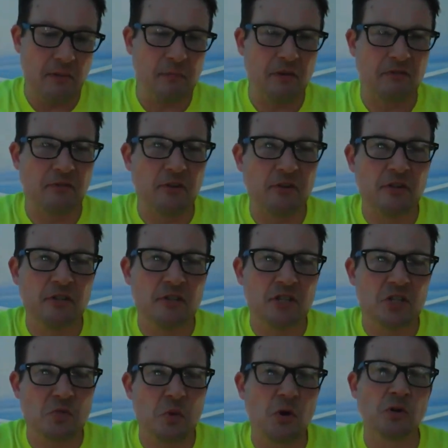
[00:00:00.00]
I prefer the
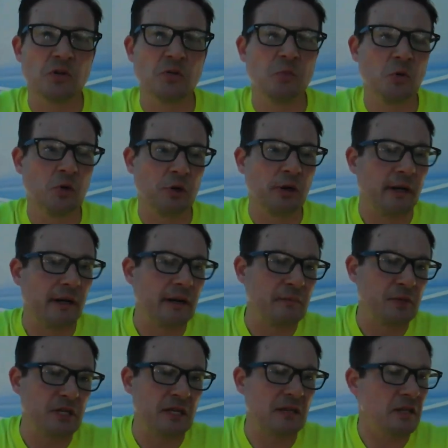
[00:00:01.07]
disposable
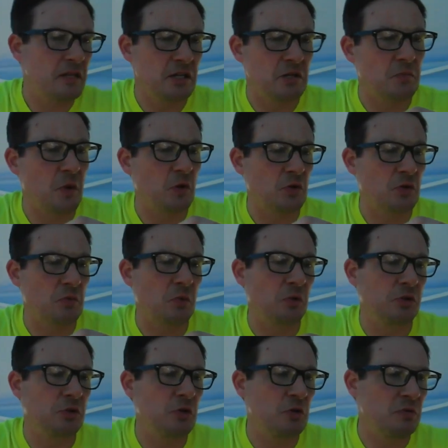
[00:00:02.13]
grips and the
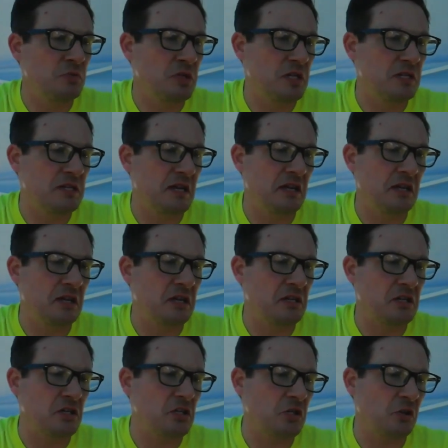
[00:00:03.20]
disposable tubes because then you
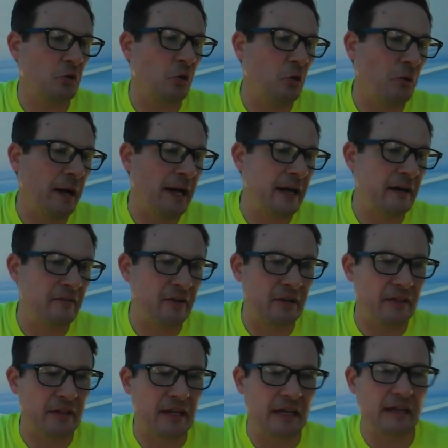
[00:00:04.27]
can just throw away
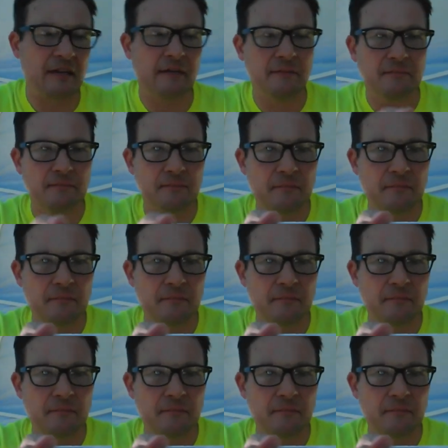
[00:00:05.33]
everything.